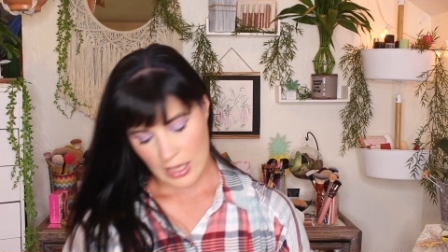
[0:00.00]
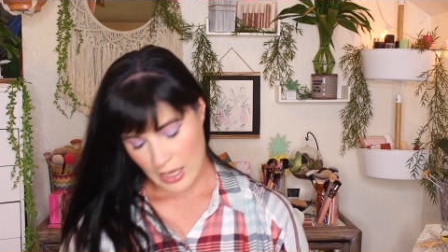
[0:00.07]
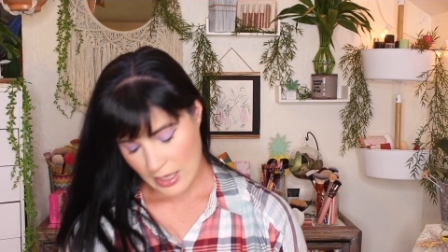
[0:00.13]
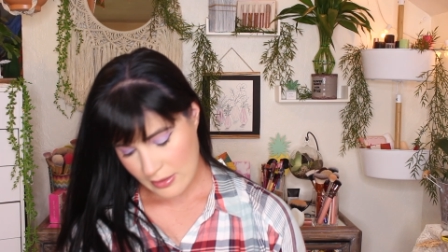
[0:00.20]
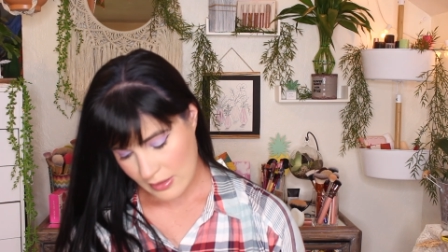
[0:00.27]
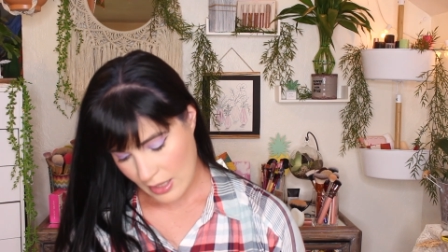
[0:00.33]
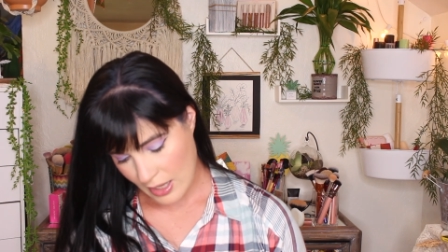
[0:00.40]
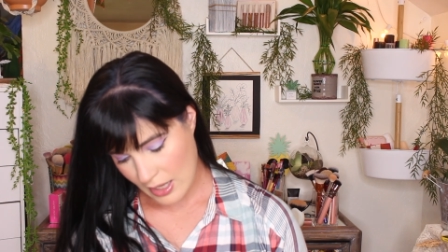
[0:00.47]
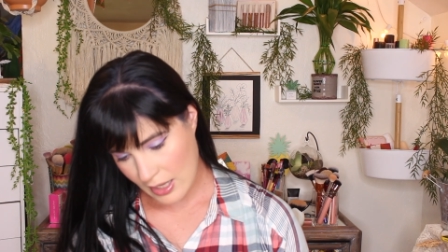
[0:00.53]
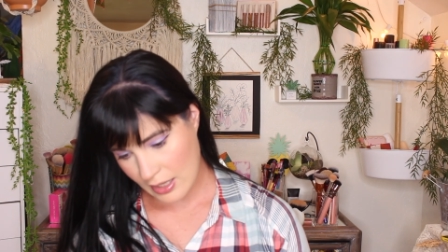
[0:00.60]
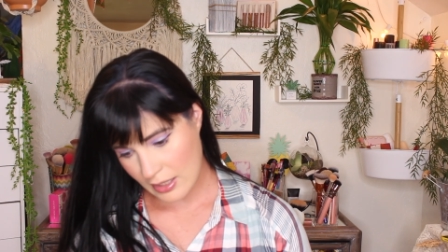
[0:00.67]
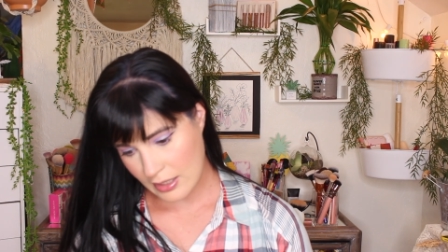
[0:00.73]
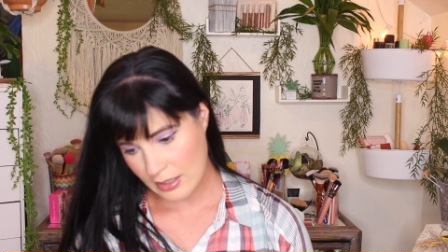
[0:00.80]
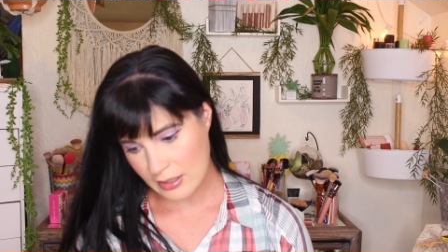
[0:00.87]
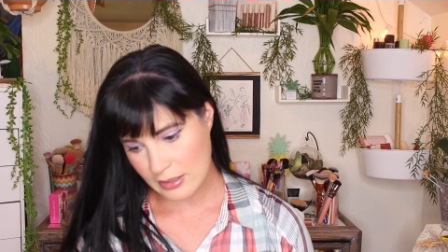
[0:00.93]
And
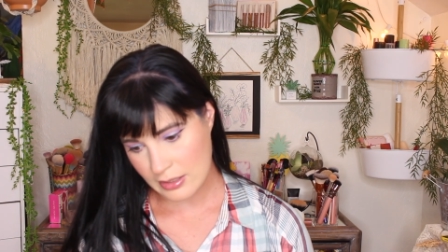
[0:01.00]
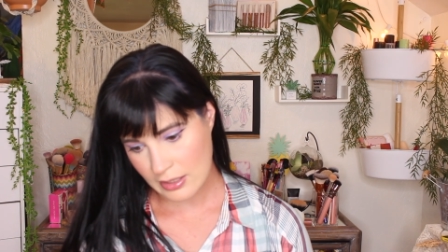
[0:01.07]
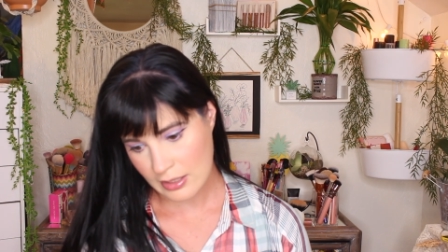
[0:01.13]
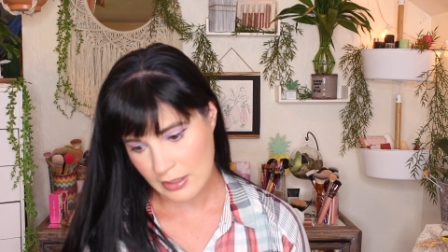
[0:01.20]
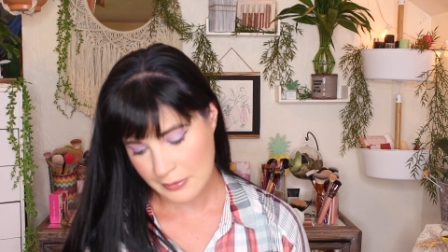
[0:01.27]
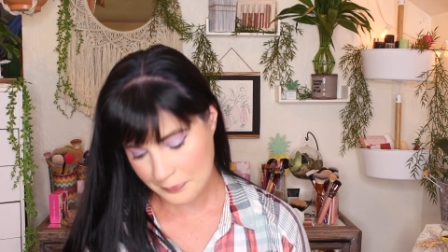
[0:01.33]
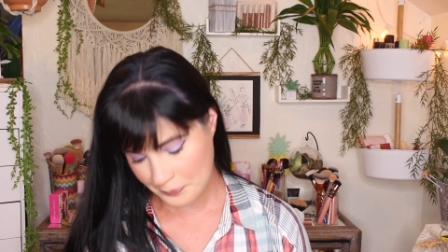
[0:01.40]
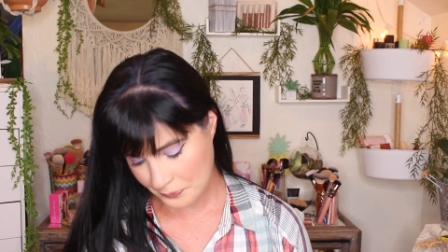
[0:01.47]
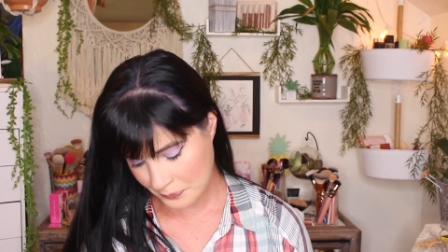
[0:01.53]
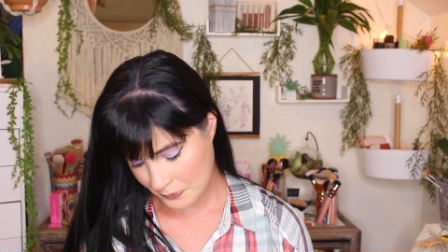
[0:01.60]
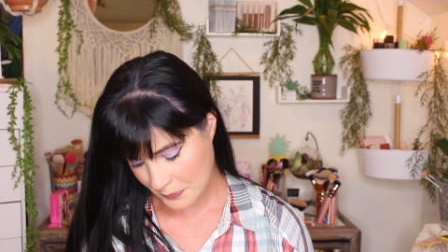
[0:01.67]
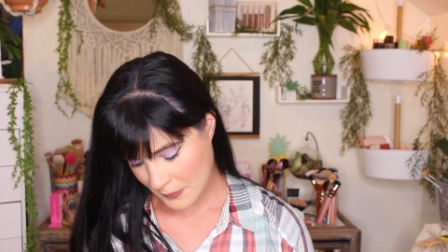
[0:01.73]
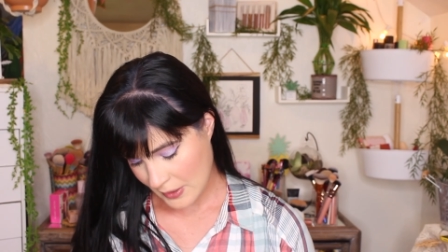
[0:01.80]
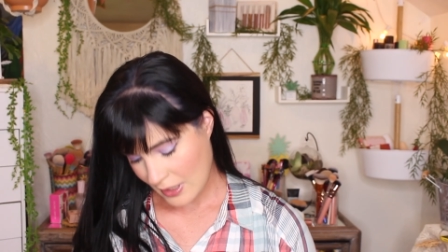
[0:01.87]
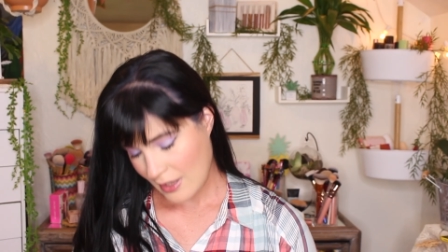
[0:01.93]
then
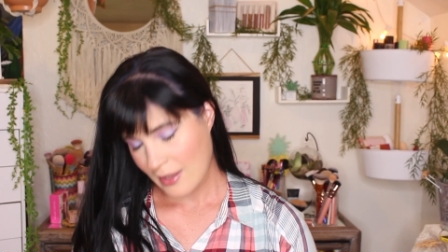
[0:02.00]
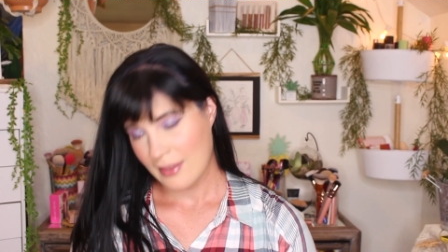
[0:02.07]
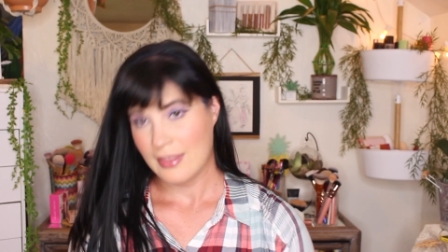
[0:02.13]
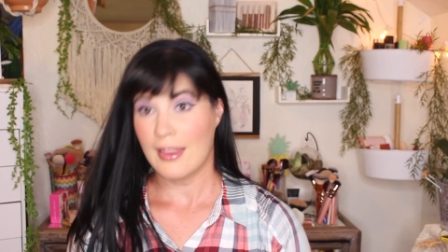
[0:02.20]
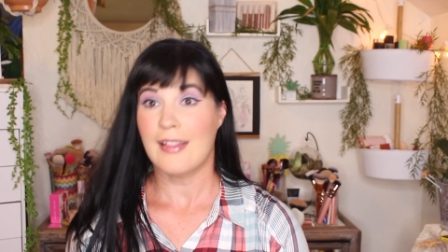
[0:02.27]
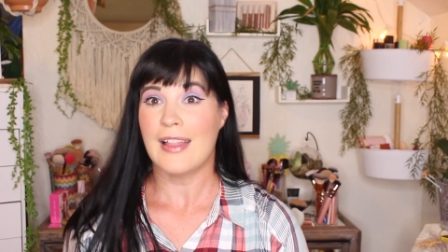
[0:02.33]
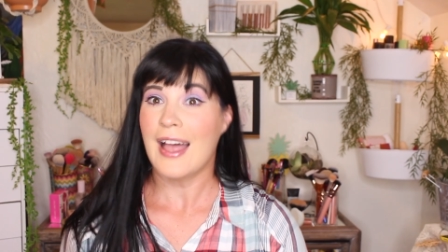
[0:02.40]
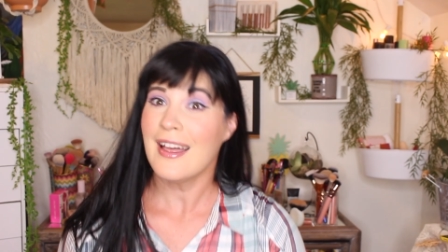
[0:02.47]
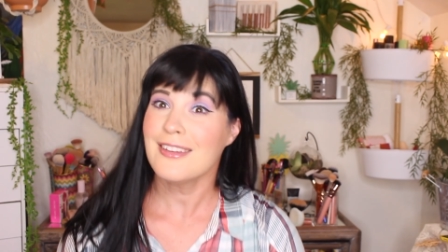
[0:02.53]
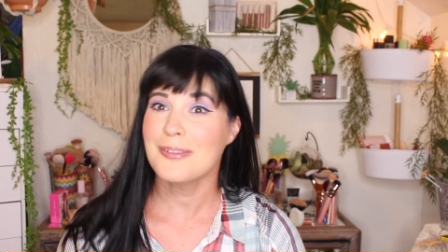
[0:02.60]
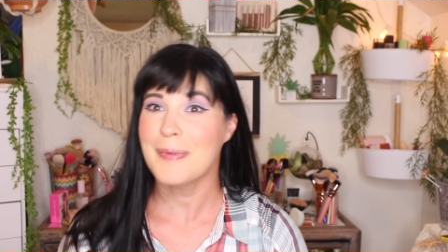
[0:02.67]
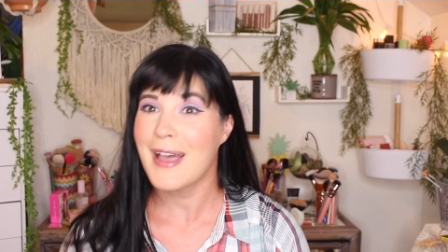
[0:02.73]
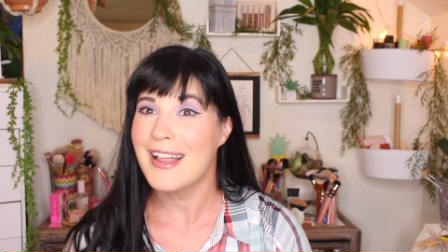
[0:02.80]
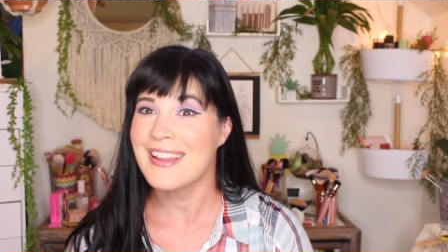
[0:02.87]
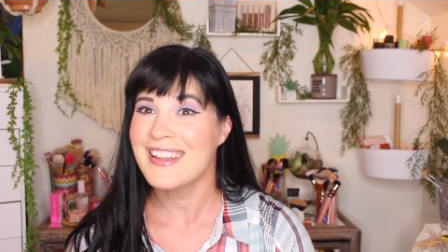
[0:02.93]
the
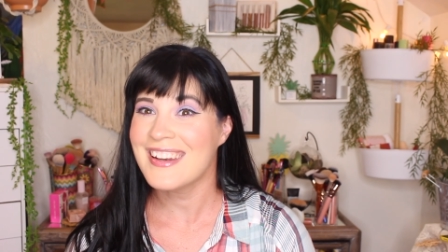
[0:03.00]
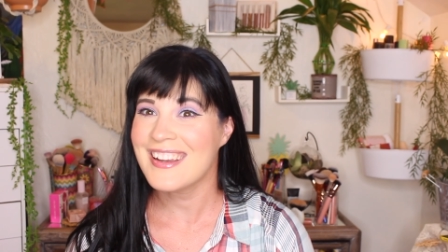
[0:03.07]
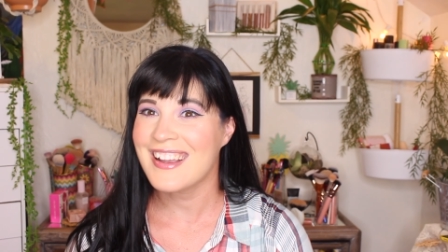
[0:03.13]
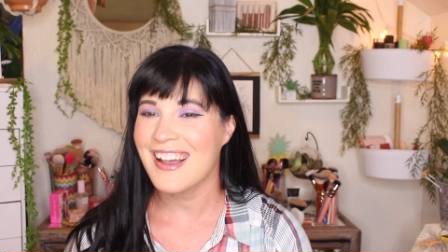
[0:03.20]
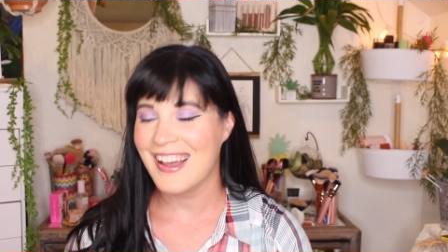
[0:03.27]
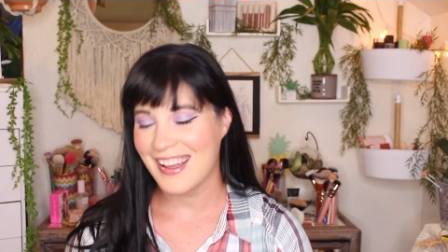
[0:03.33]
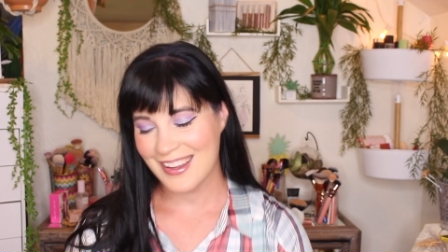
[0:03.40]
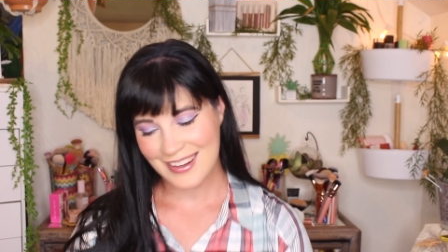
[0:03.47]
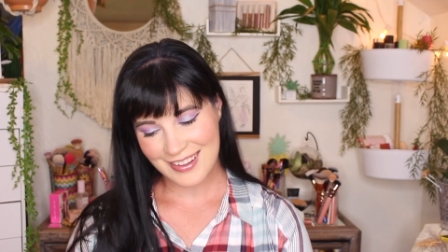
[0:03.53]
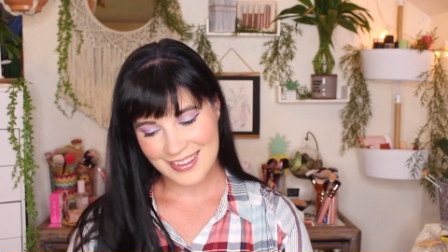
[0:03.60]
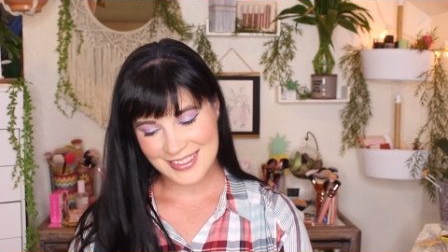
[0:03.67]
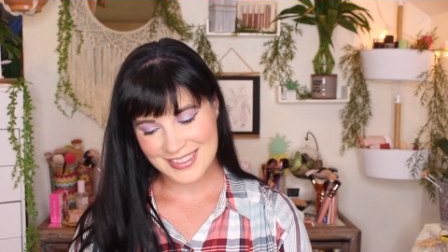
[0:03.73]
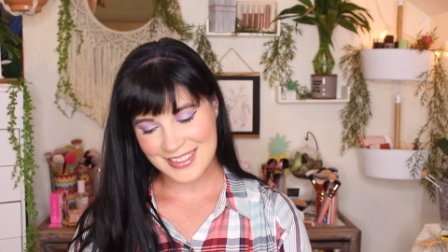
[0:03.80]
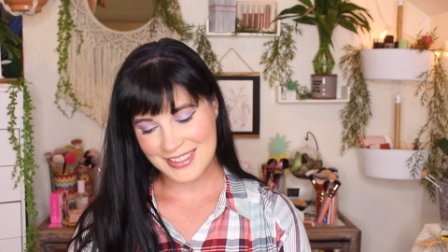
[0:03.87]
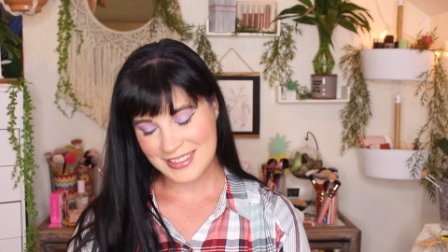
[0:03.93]
last palette I got,
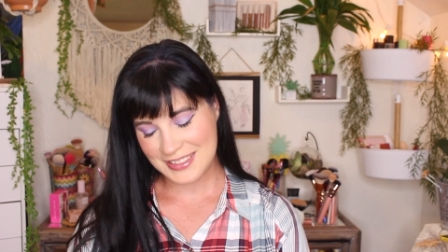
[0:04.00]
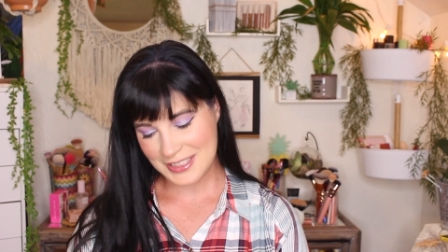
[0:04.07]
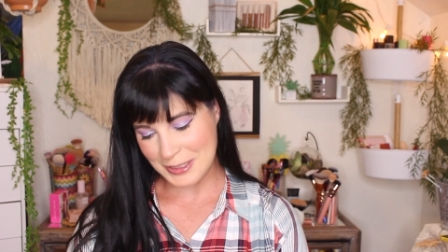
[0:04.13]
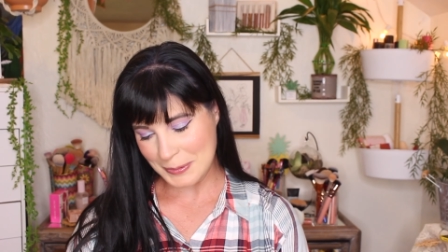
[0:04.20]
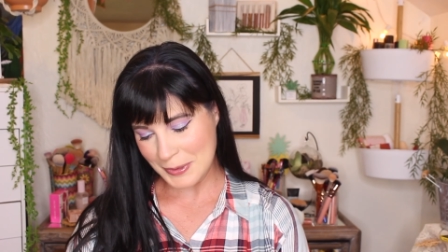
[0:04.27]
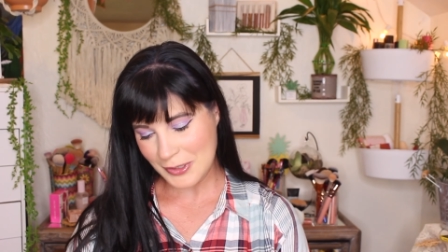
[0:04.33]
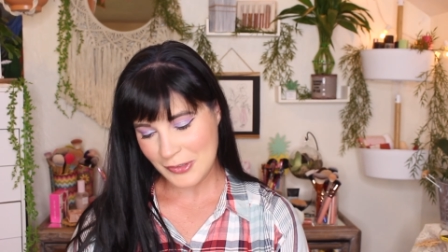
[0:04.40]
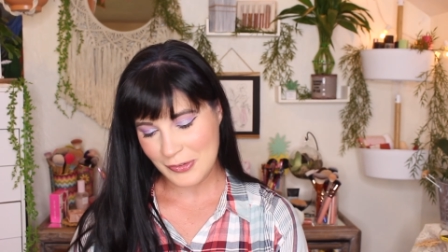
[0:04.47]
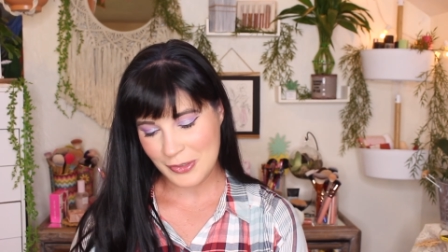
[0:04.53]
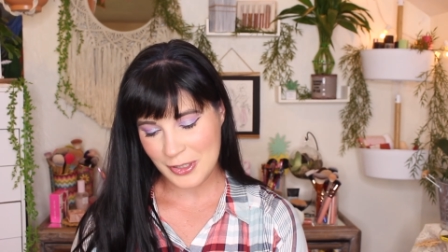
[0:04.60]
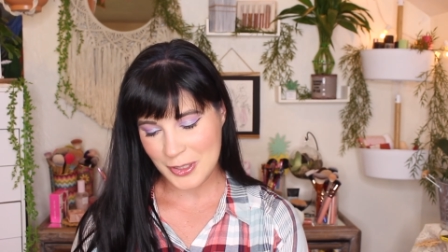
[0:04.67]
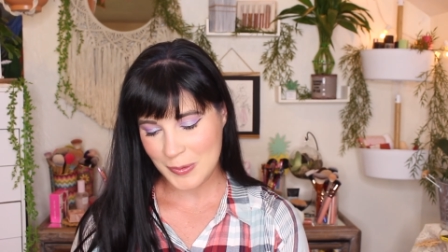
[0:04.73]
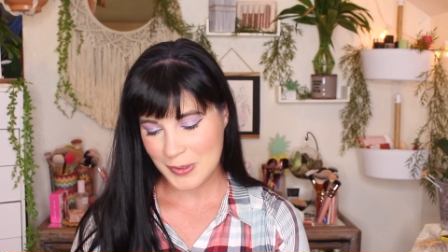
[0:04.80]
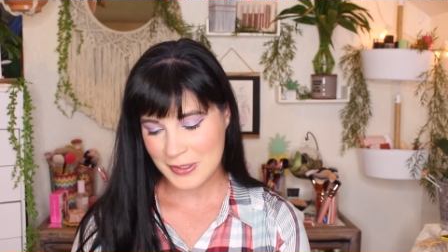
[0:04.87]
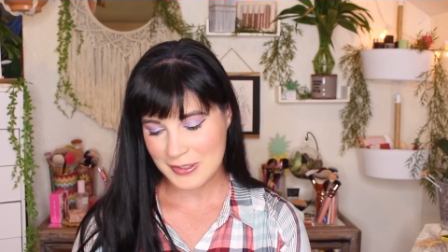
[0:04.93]
also super
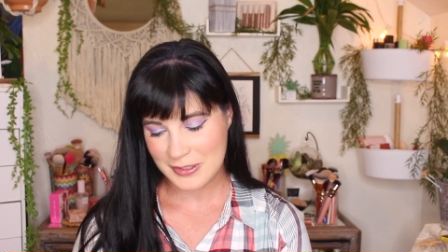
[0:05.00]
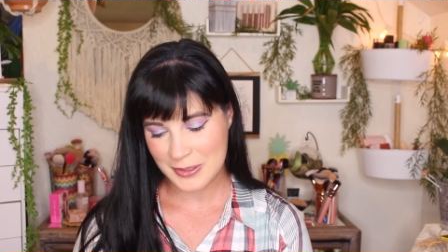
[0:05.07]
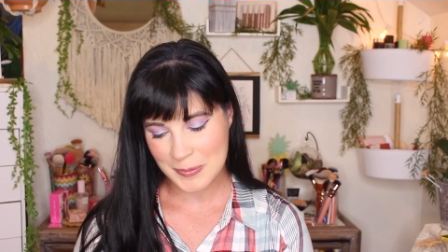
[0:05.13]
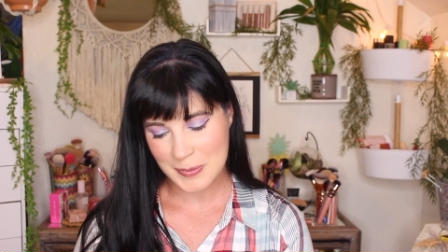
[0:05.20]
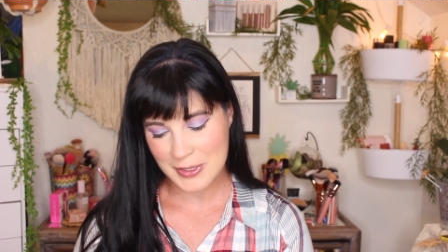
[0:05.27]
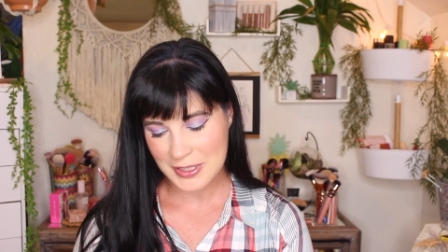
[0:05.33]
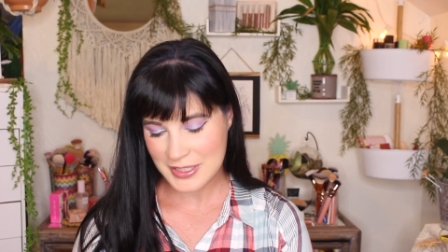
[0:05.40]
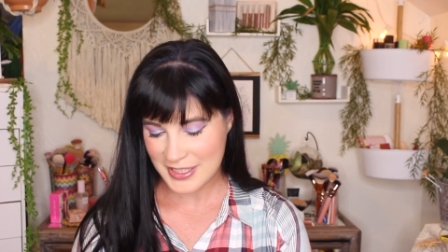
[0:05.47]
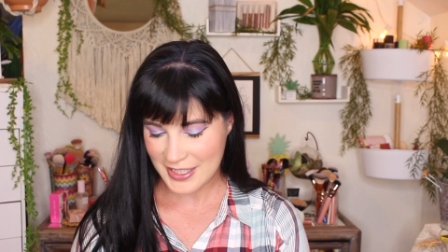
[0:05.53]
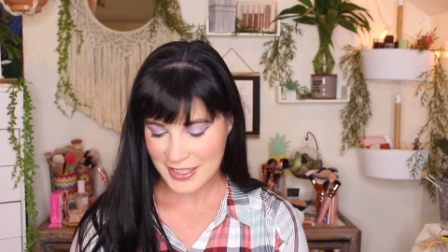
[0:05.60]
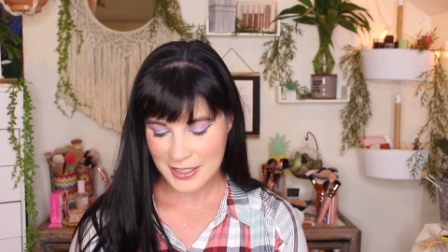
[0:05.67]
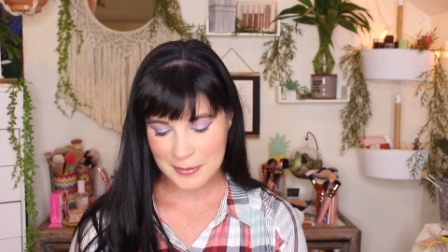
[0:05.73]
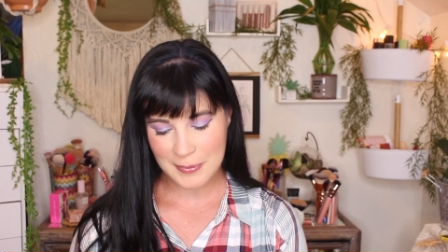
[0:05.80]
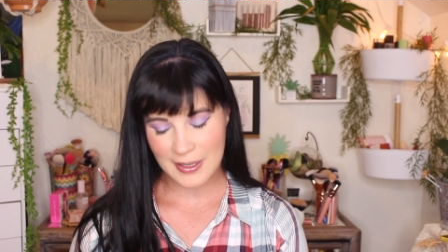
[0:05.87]
affordable, super cheap.